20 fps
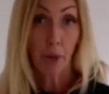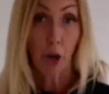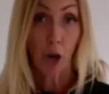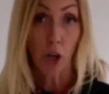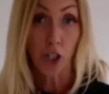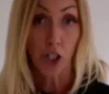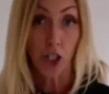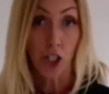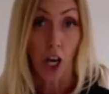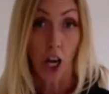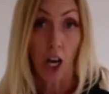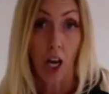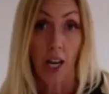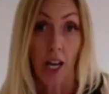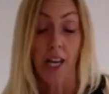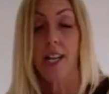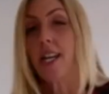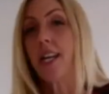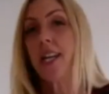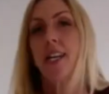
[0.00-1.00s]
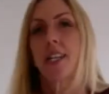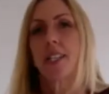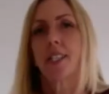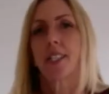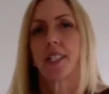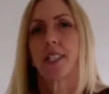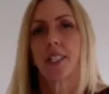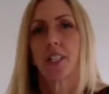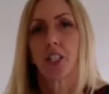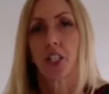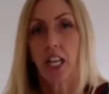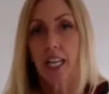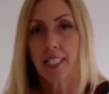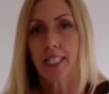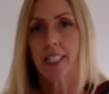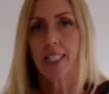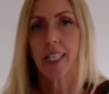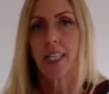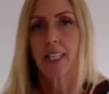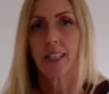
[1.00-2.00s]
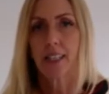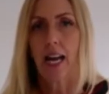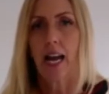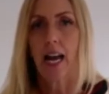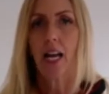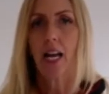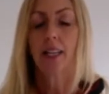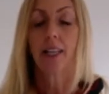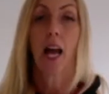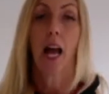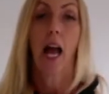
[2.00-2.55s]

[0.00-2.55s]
posture is suggesting that